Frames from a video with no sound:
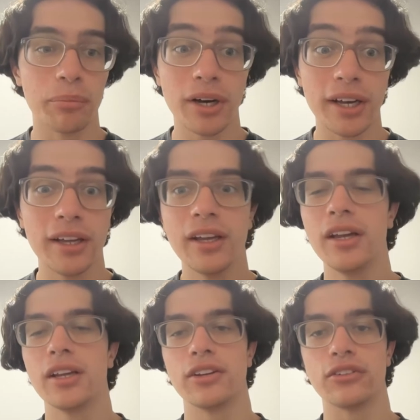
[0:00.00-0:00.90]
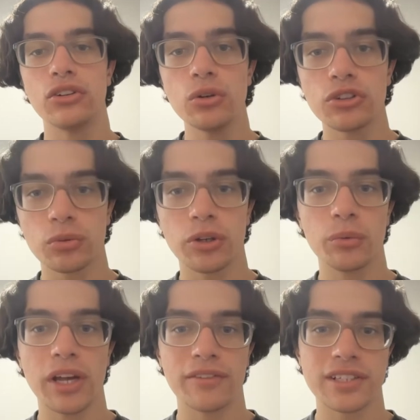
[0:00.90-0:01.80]
But this newest one,
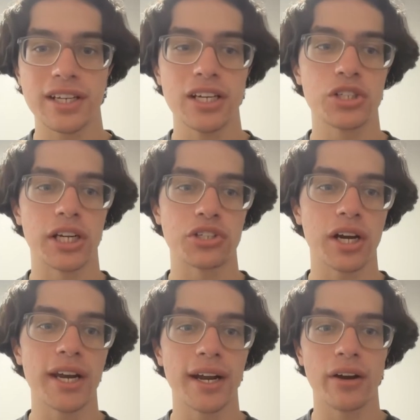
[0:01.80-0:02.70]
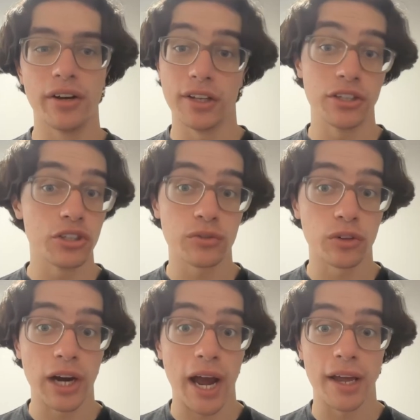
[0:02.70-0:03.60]
we have a stage, and I tried it out and then just
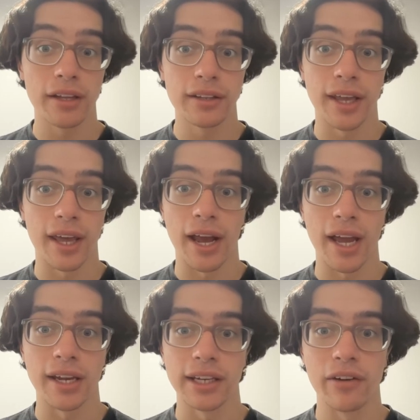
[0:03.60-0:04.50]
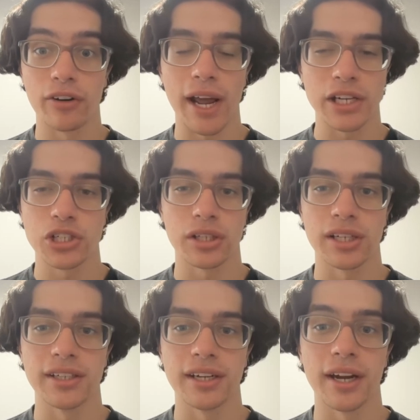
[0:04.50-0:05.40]
forgot that I never actually
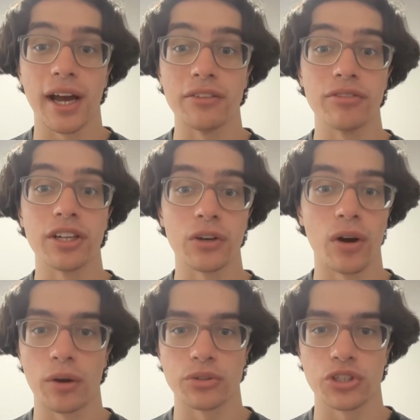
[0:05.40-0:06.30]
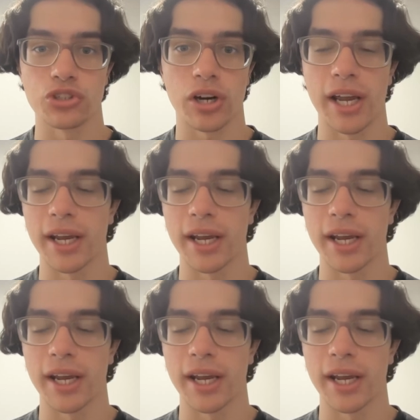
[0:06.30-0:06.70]
did it on video. I was just trying it